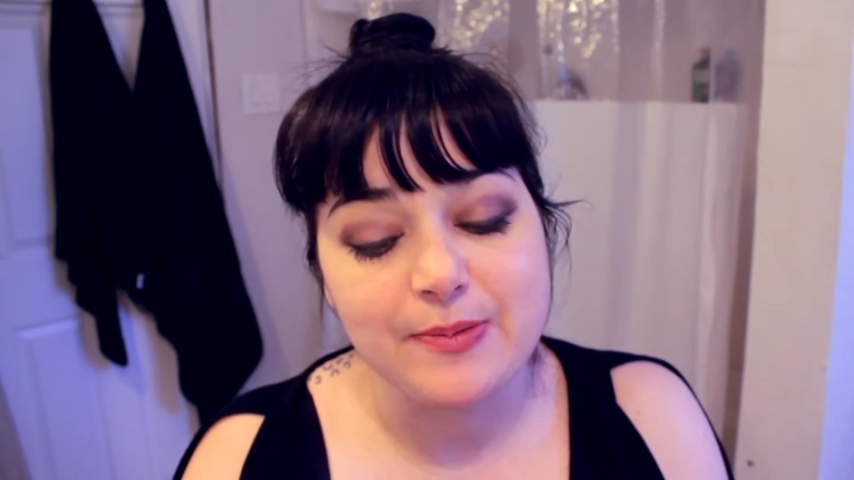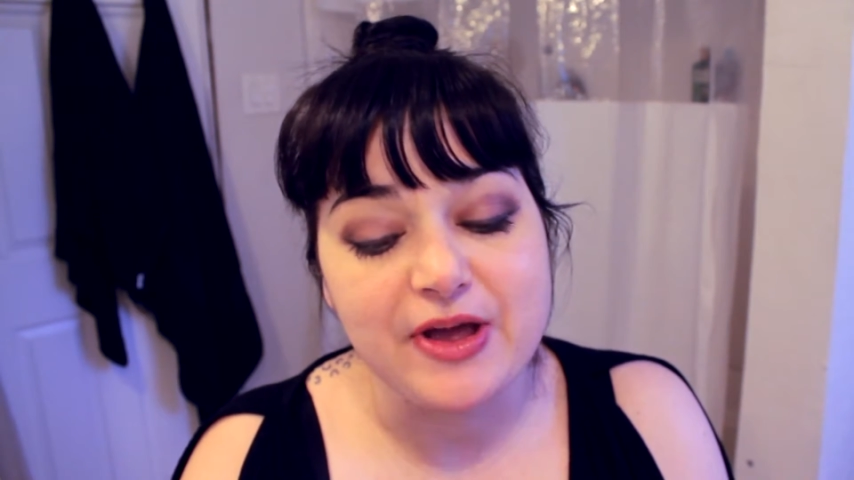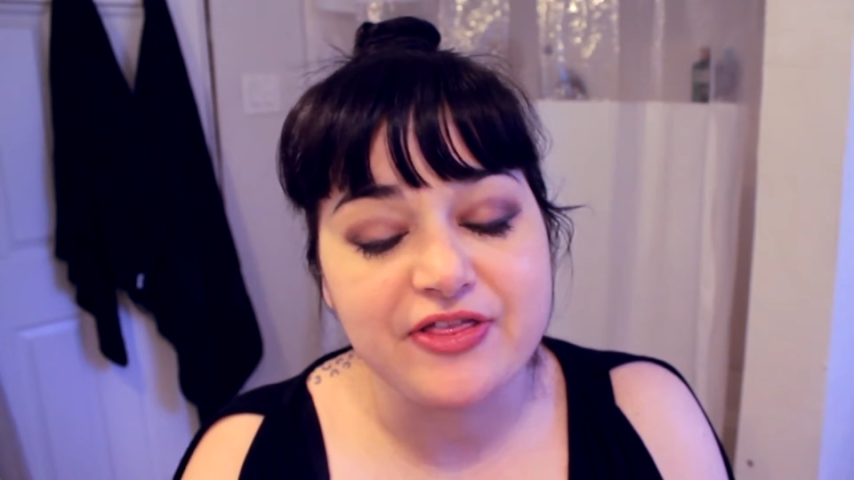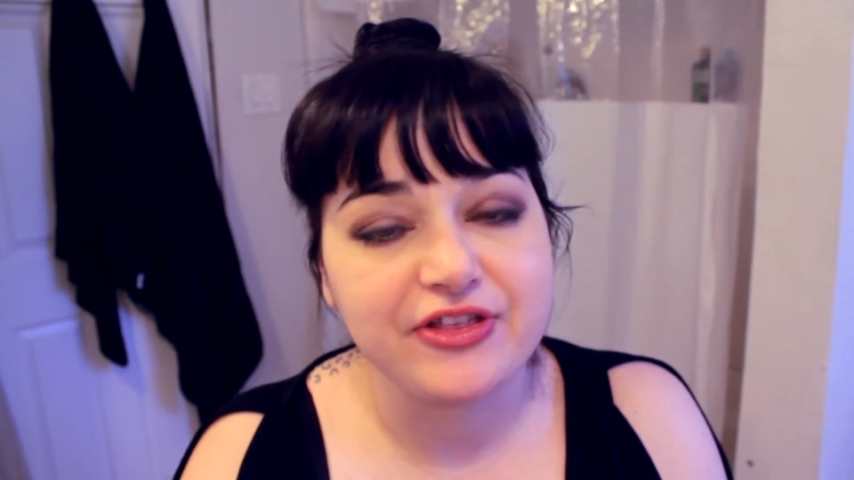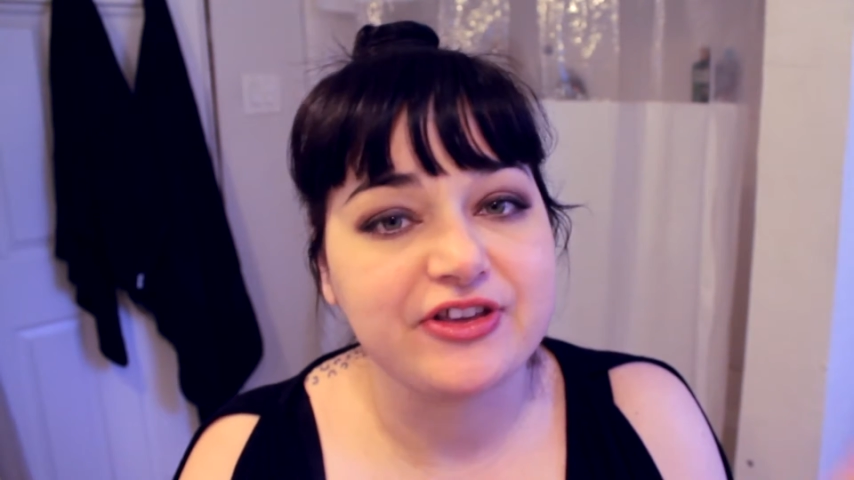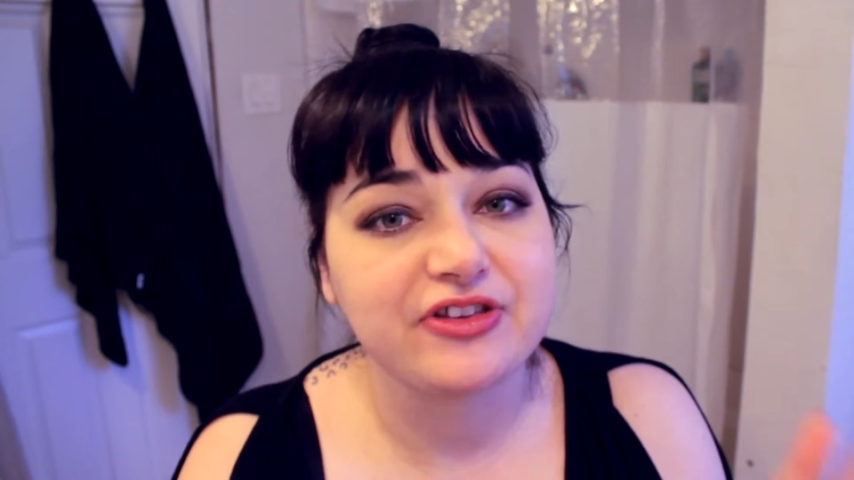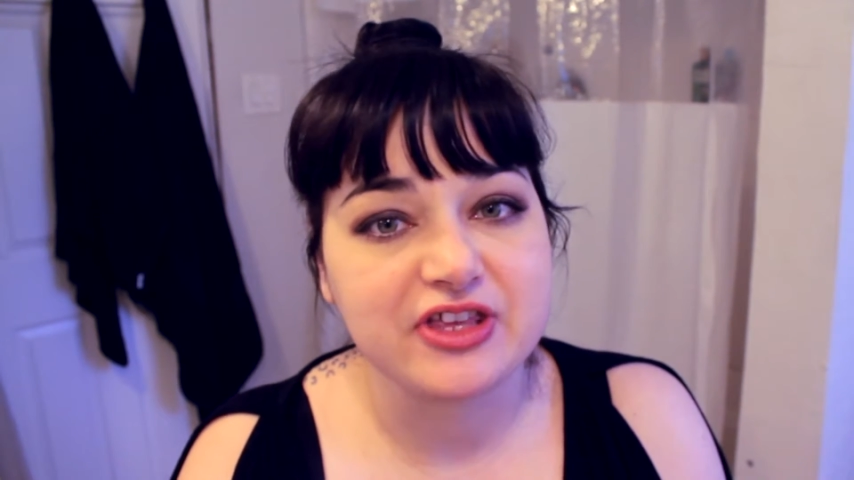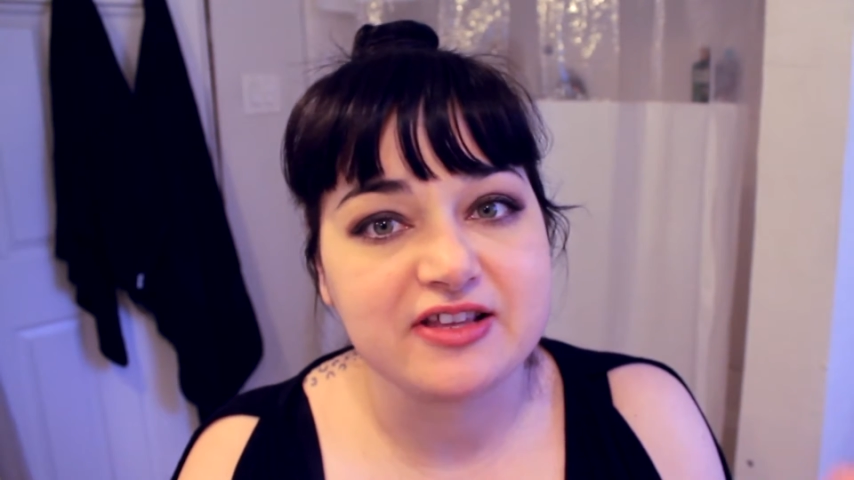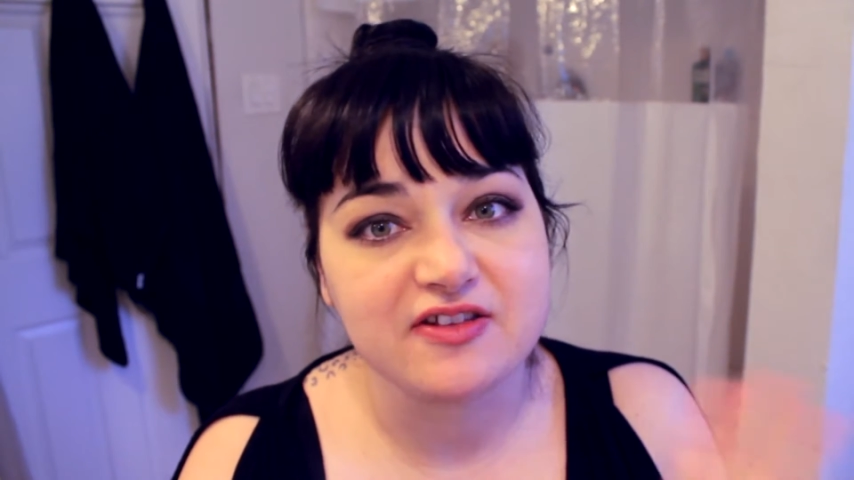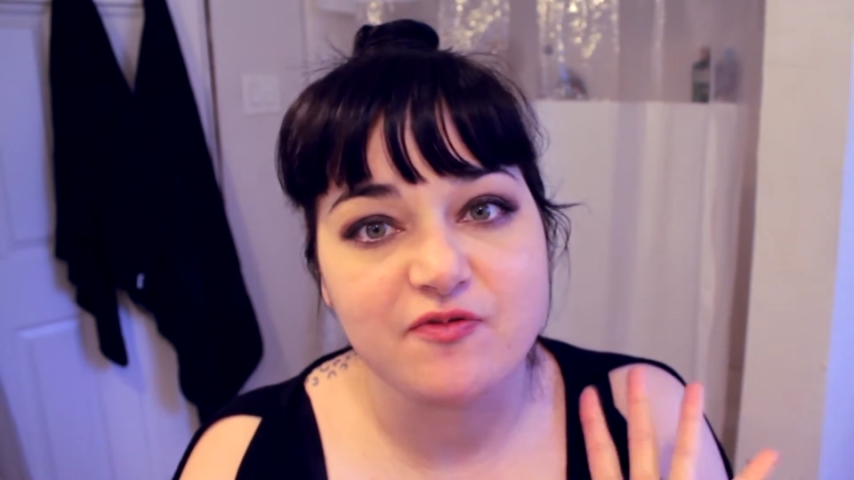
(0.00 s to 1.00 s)
and these
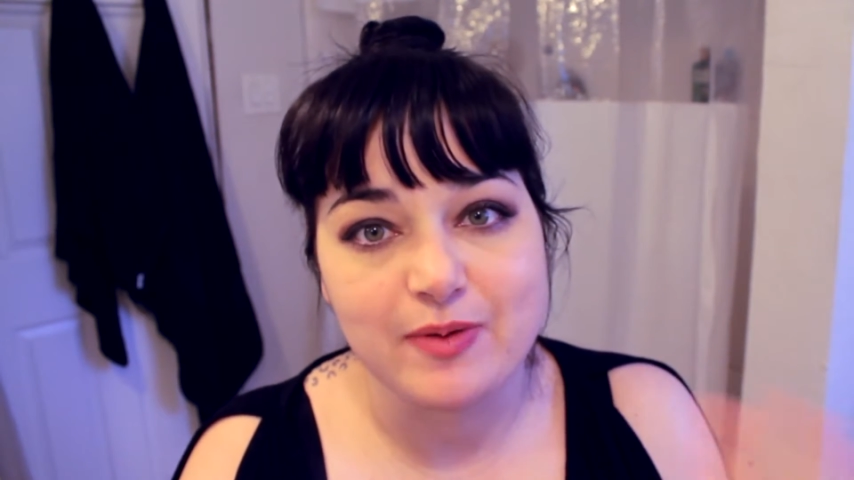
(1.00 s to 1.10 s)
things have